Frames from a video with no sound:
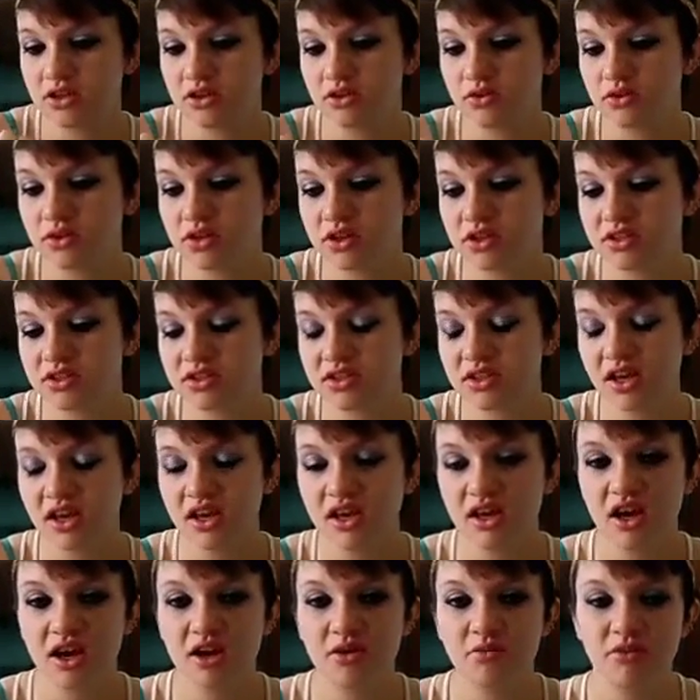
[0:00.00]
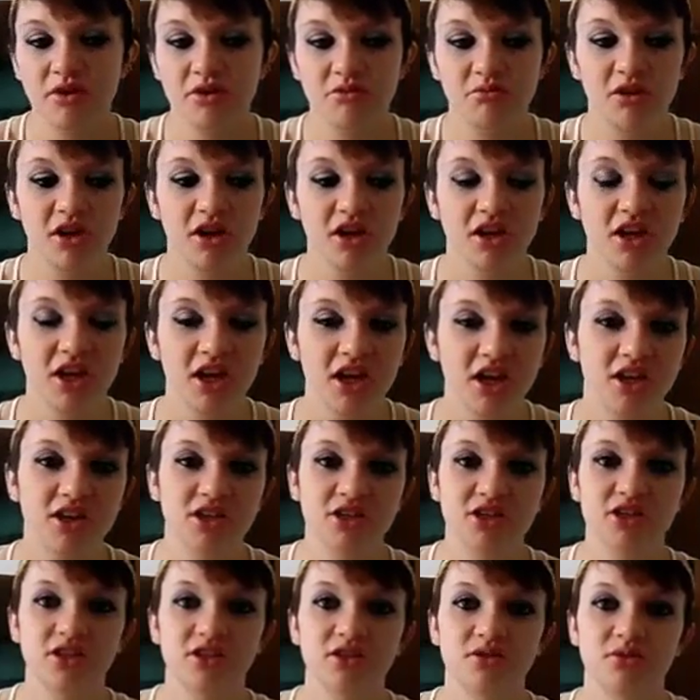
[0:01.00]
can do because, like, I'm on
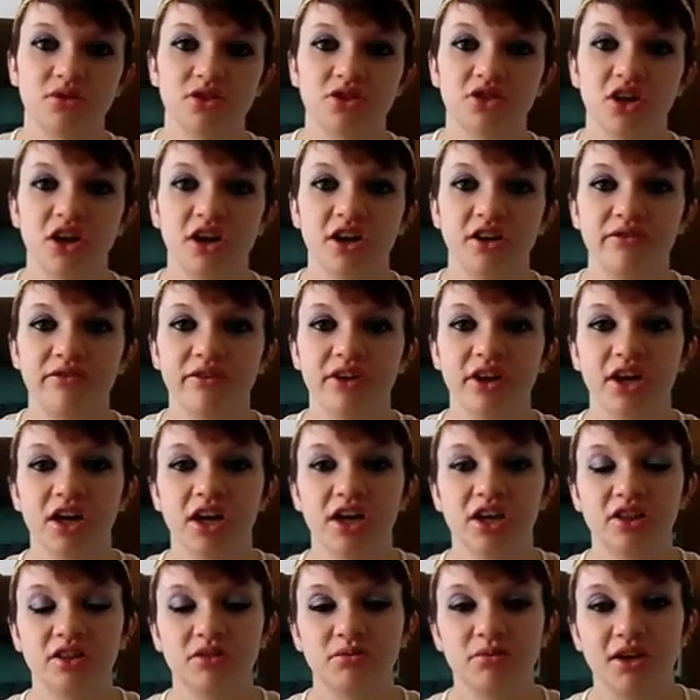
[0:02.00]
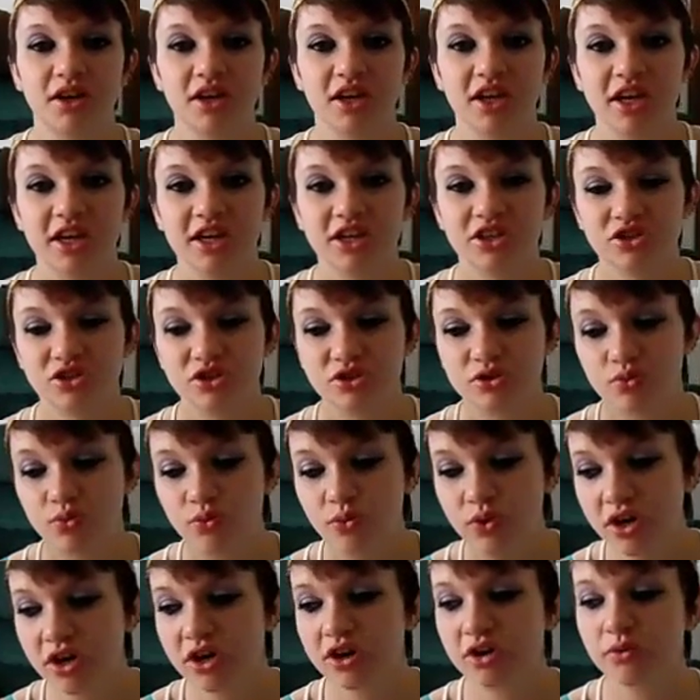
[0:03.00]
medications. We're trying to figure out the
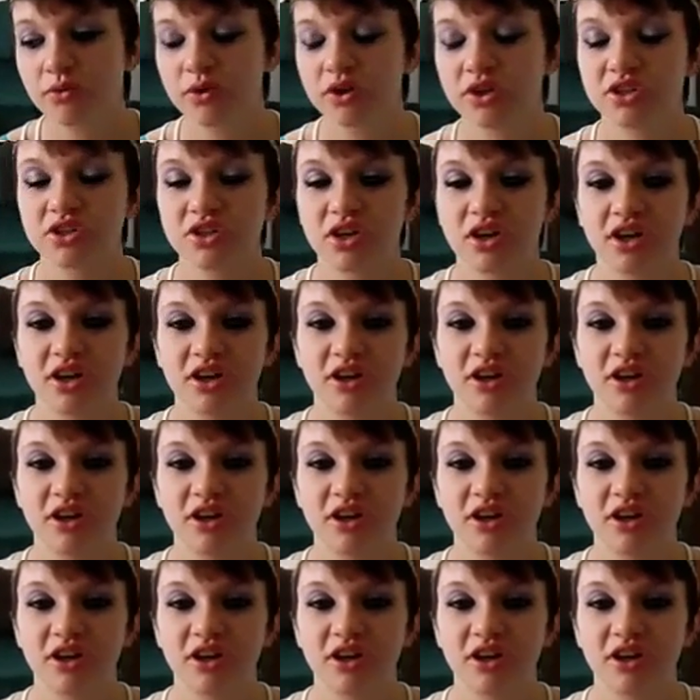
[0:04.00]
medications work.